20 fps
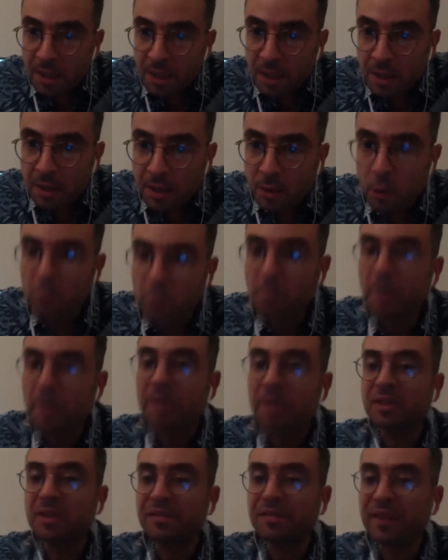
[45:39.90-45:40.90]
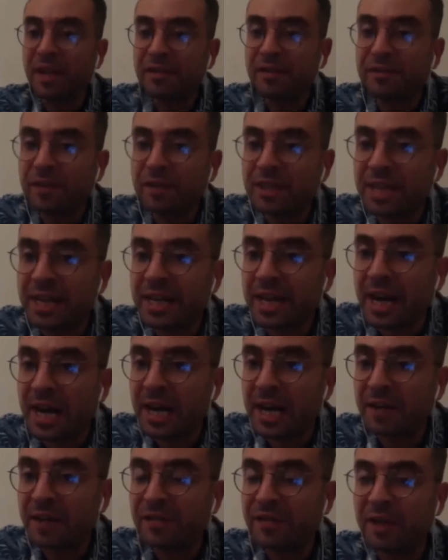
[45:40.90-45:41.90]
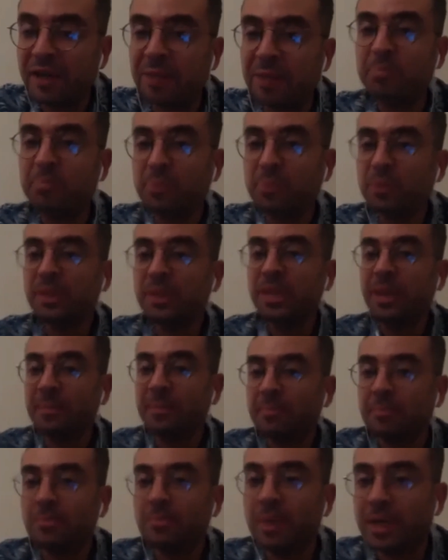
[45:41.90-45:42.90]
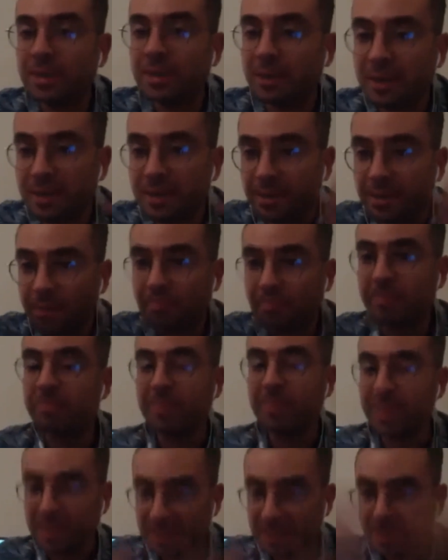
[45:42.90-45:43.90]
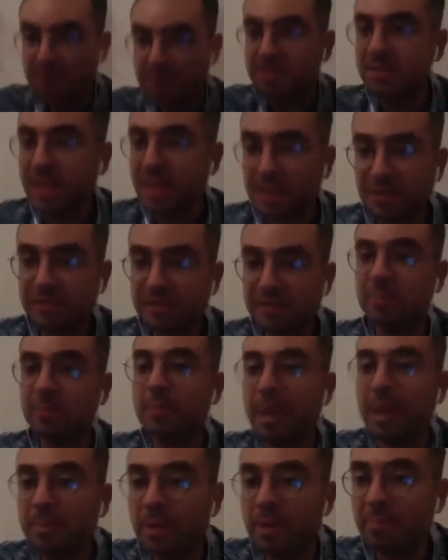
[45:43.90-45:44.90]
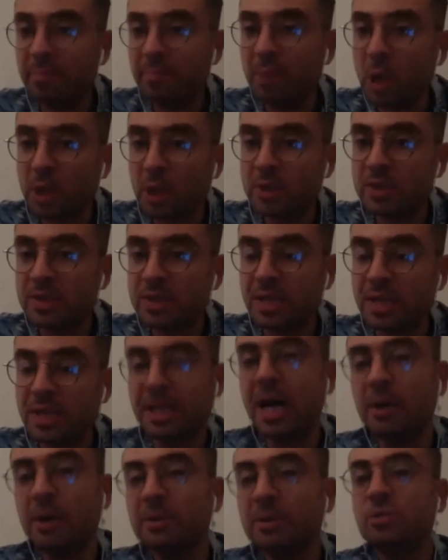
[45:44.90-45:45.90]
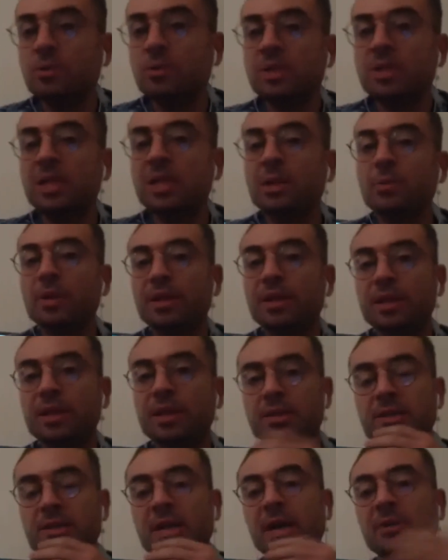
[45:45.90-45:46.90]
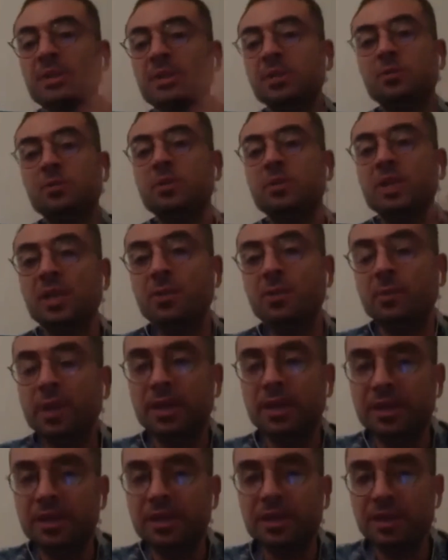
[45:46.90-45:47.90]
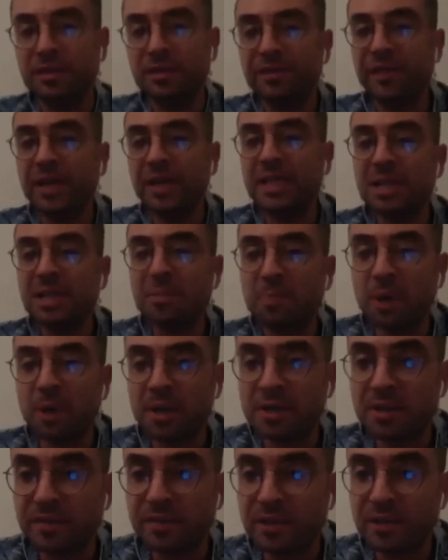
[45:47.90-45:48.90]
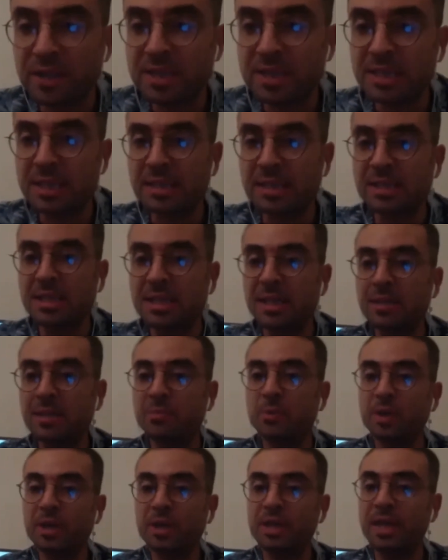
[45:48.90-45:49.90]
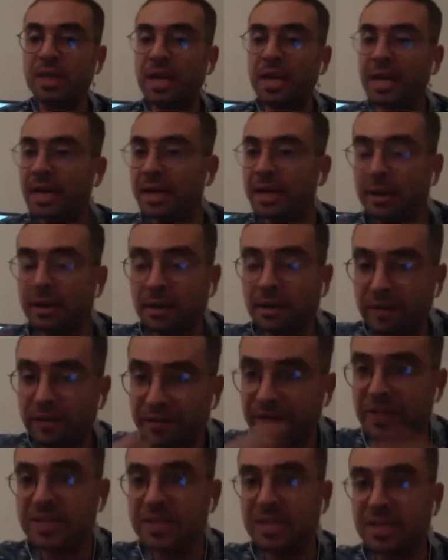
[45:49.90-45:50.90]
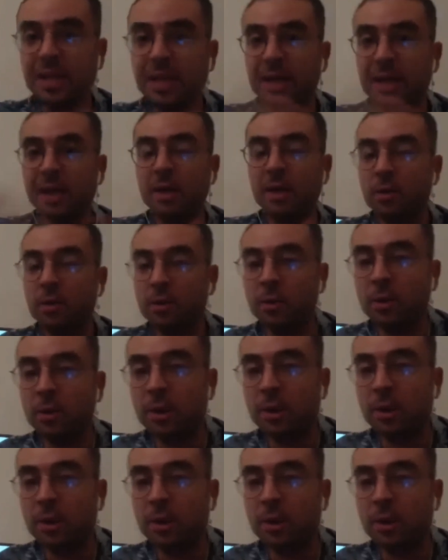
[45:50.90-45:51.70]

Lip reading: or part of everyday life, and put them in this kind of a memory box? And how did you deal with this? How did you deal with the fading parts of the city, were there physical or